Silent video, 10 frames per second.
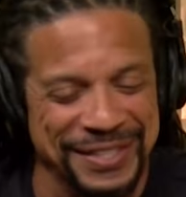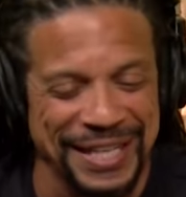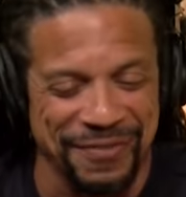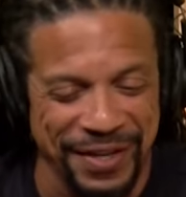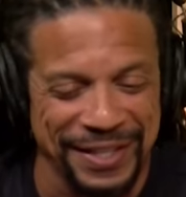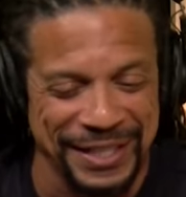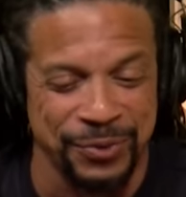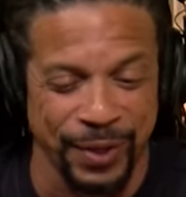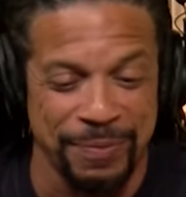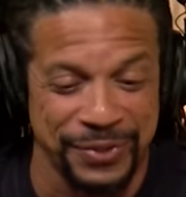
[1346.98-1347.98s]
because I realize
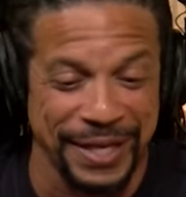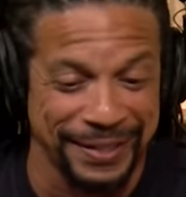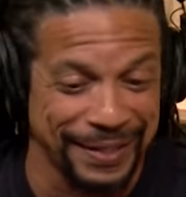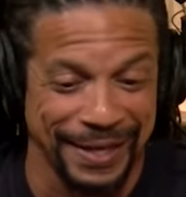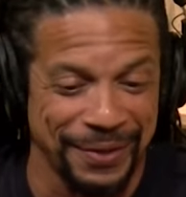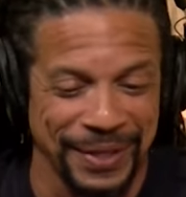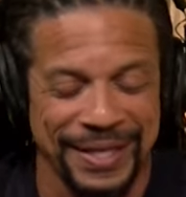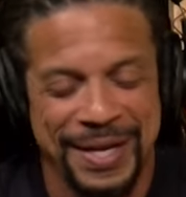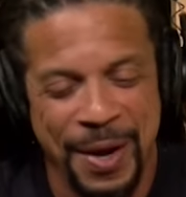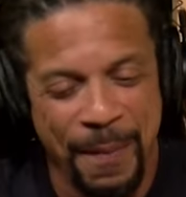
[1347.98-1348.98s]
that's what I'm saying. This is that such like,
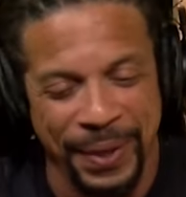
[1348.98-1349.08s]
great songs.